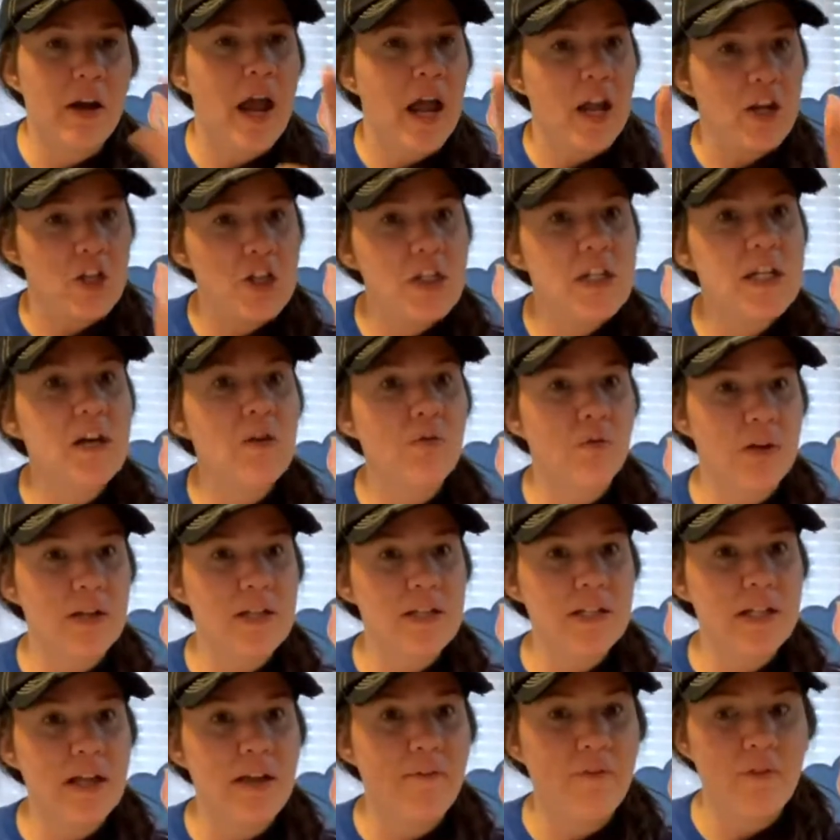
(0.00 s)
I just need to
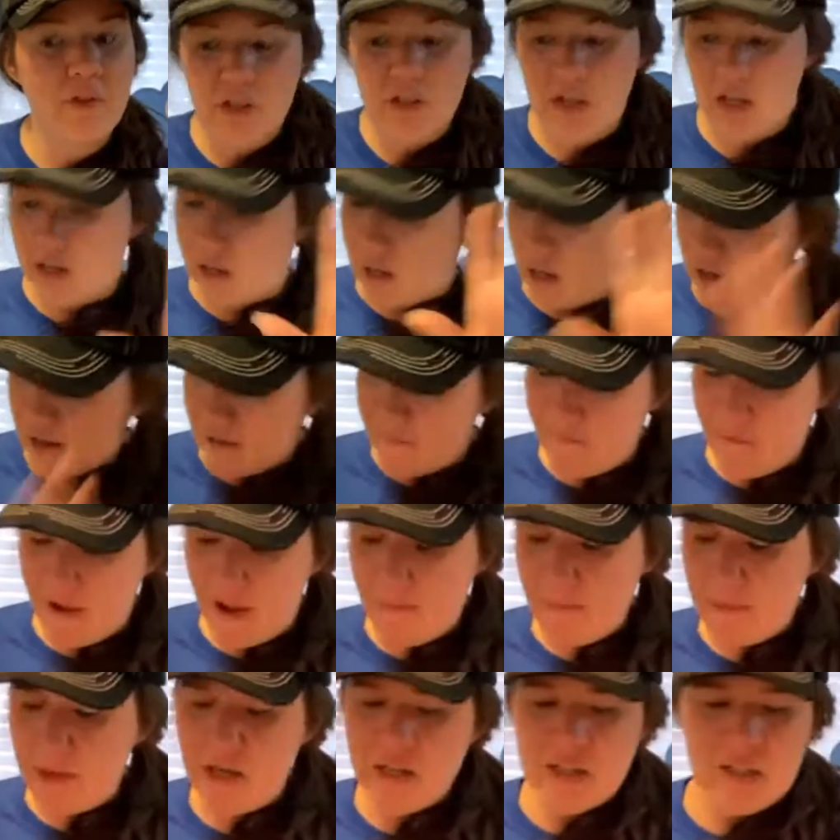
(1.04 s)
reset for a second. I need 5
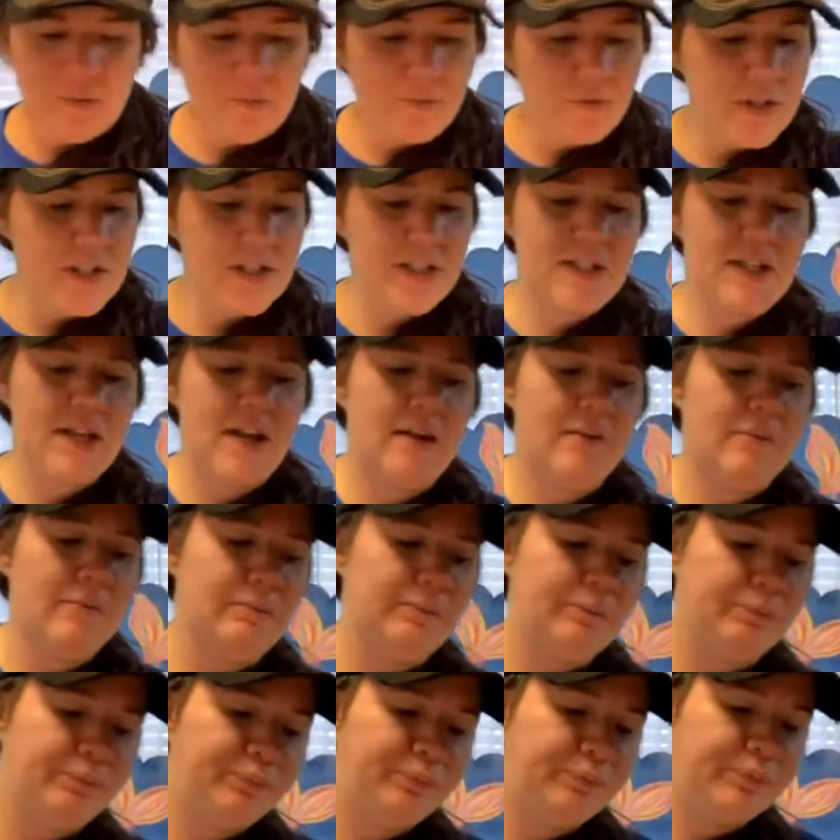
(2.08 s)
minutes of reset.
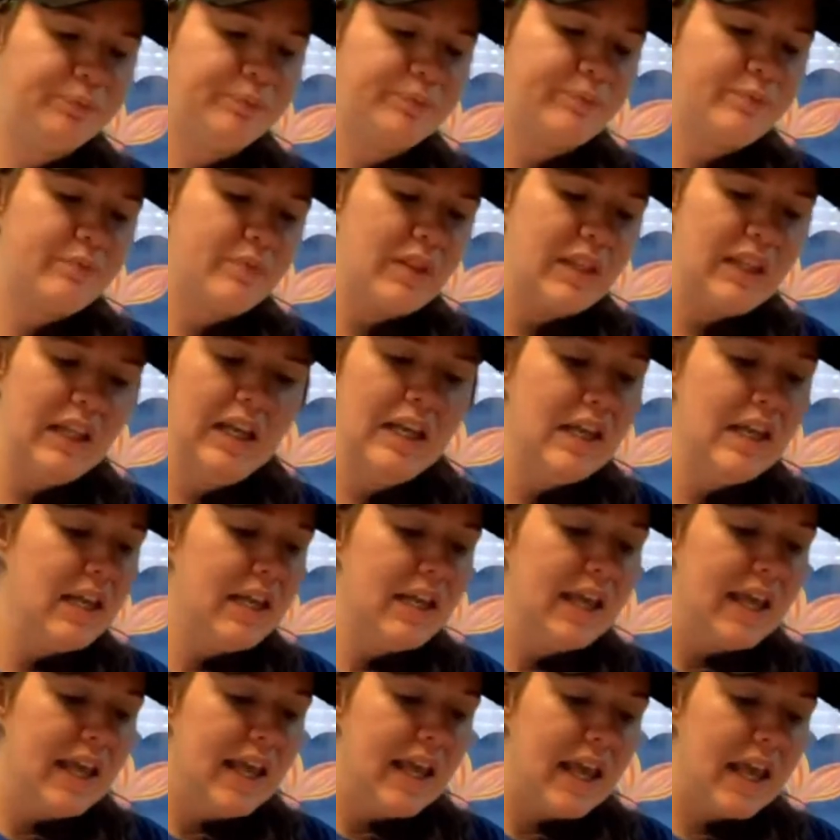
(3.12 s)

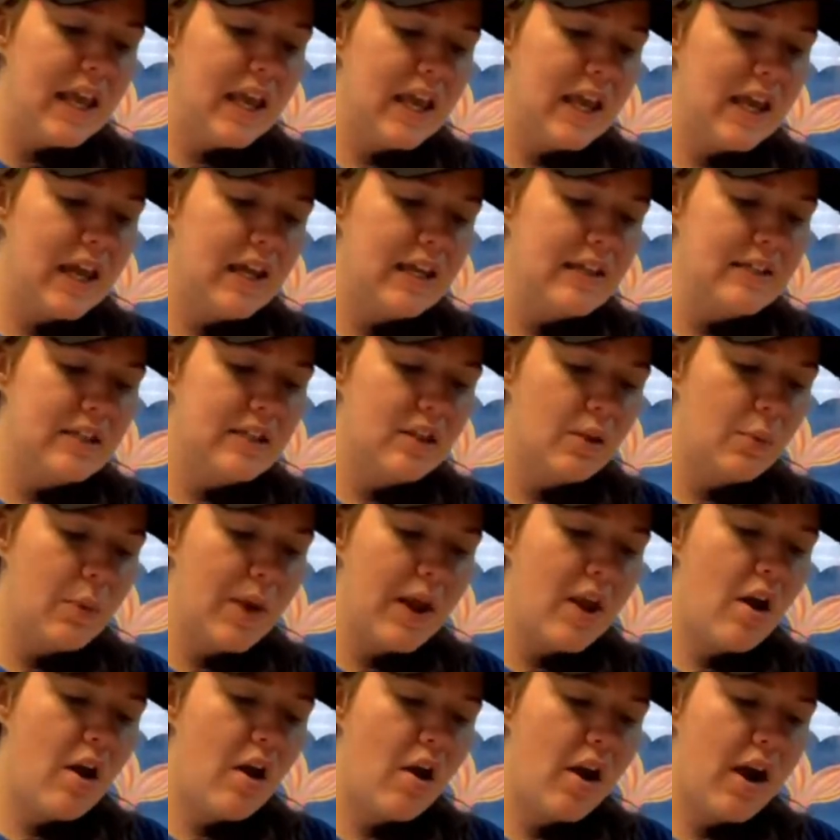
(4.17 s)
And the way
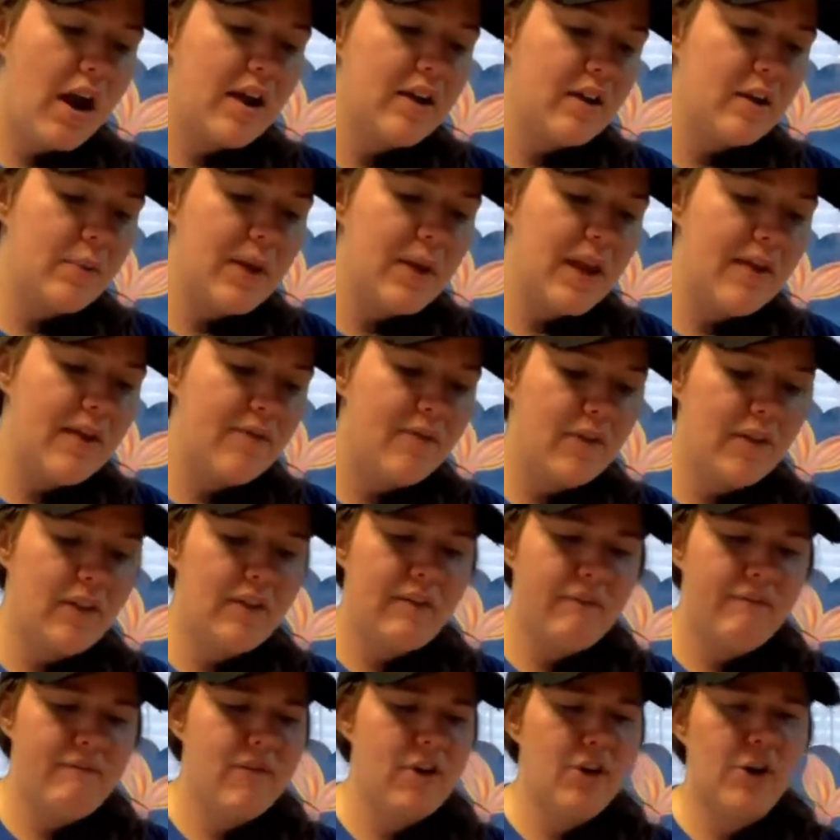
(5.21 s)
our house, we have a
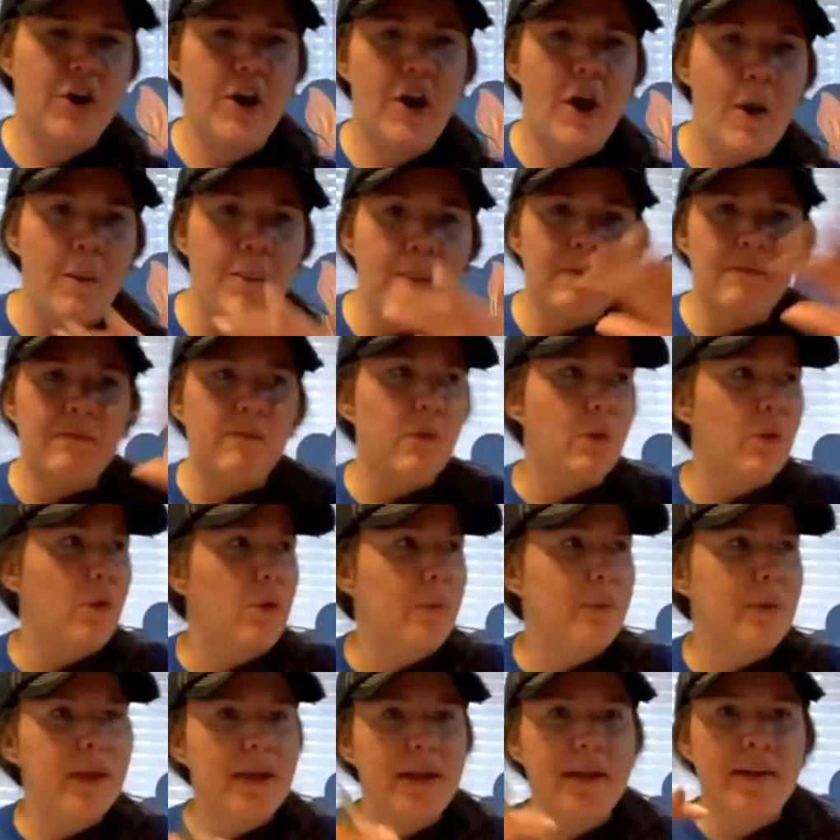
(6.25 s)
very open floor
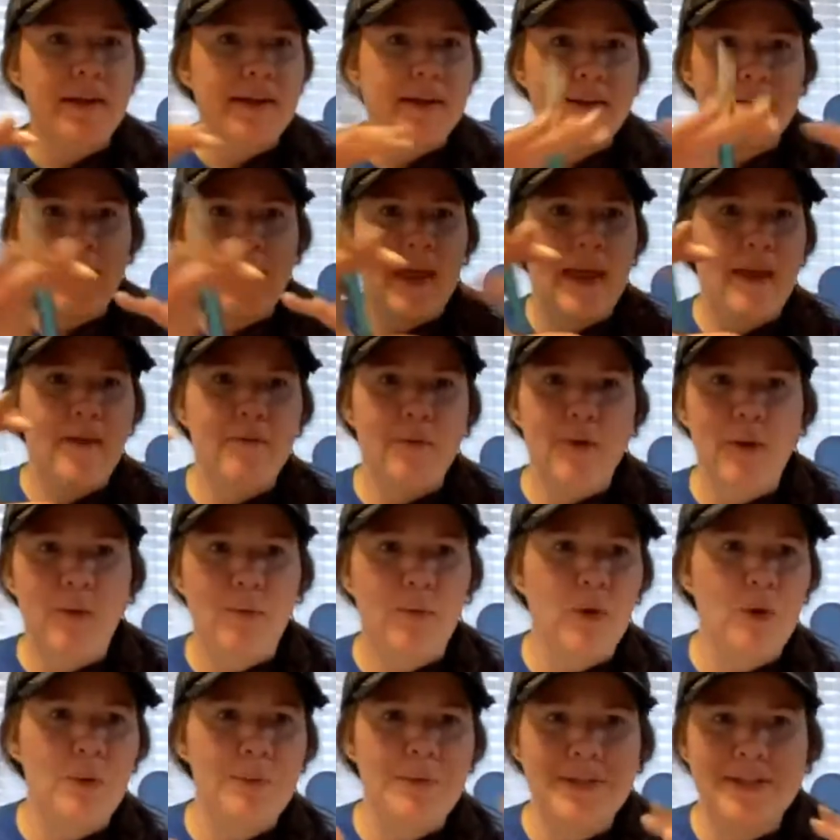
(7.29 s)
plan, like every
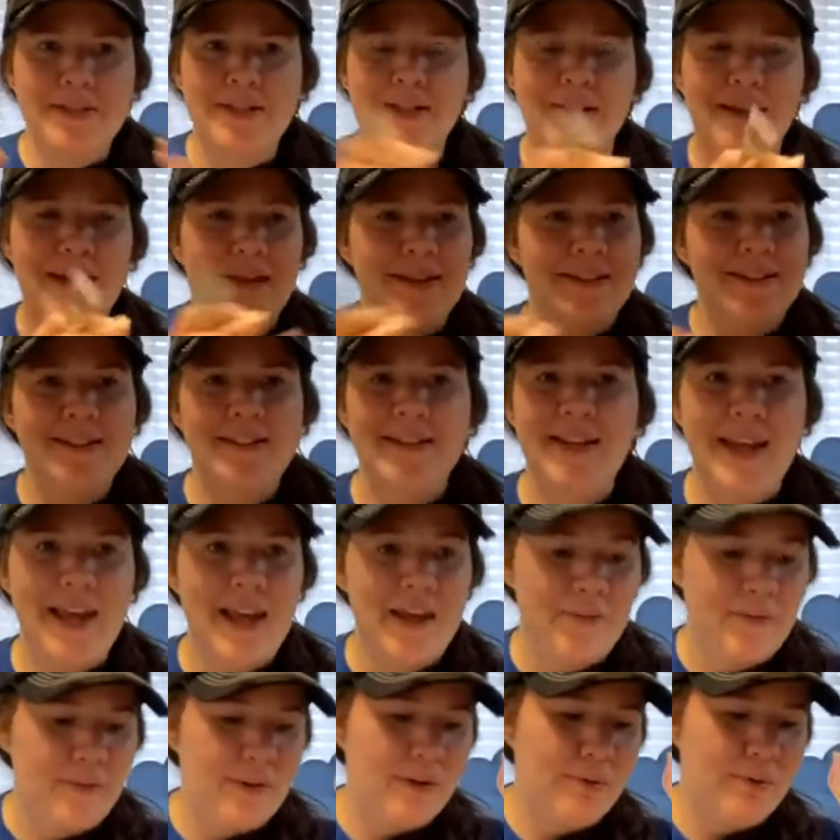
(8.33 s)
room is connected to
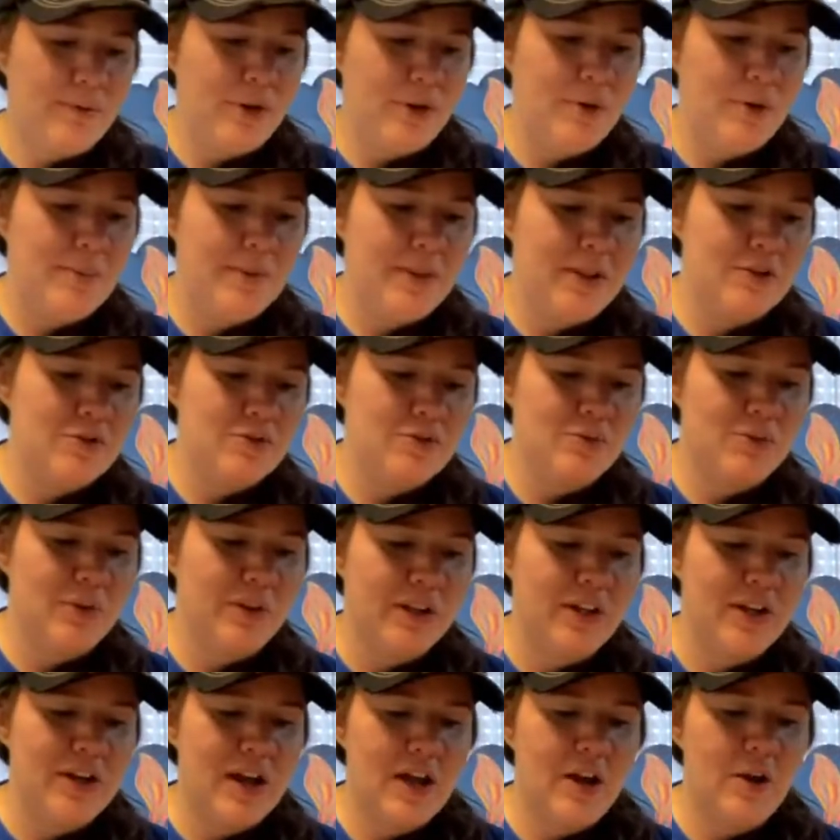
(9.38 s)
every room, and there's really
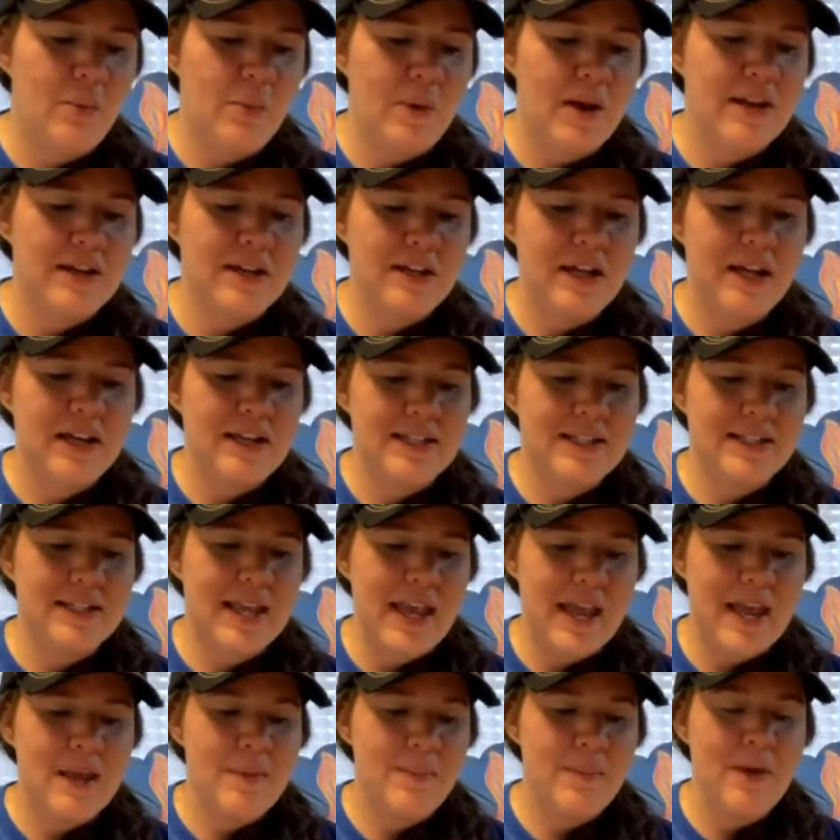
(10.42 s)
not a way to
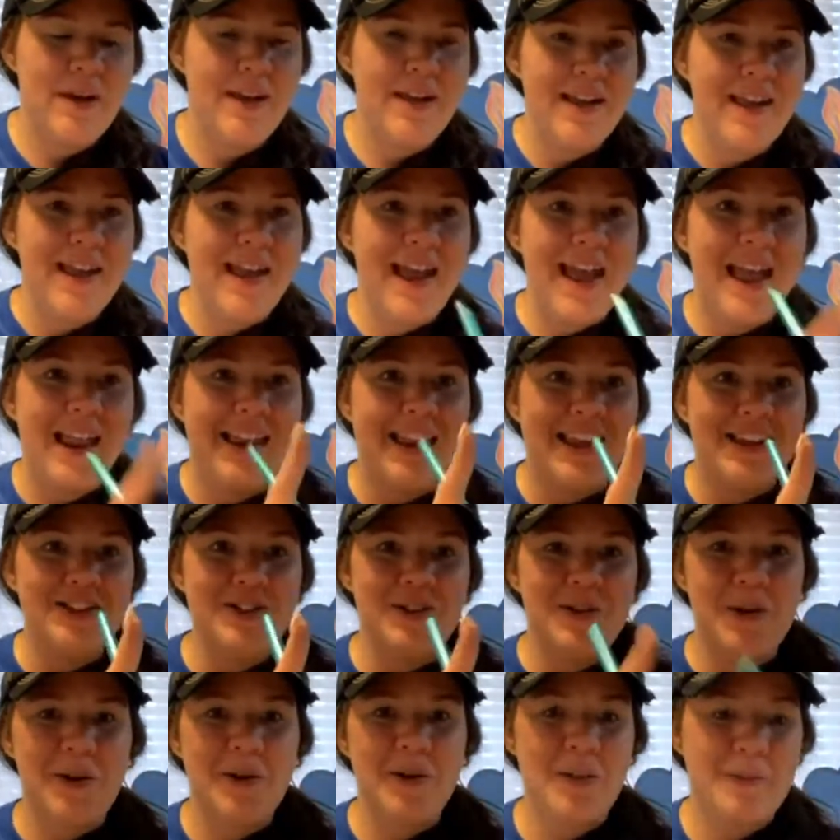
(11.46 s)
escape unless you
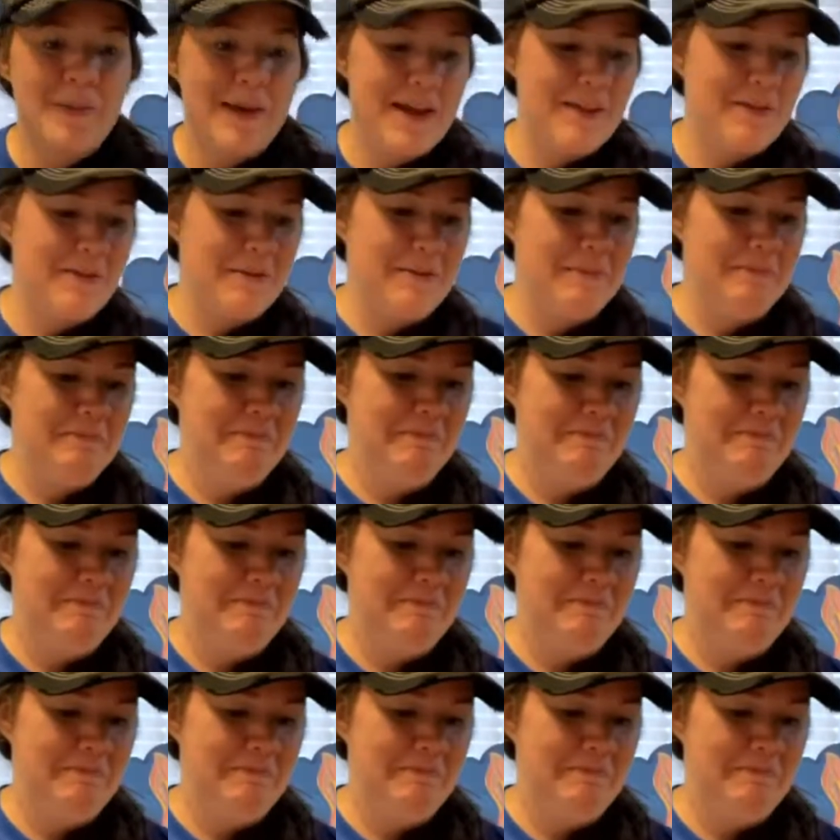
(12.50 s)
go to the bathroom.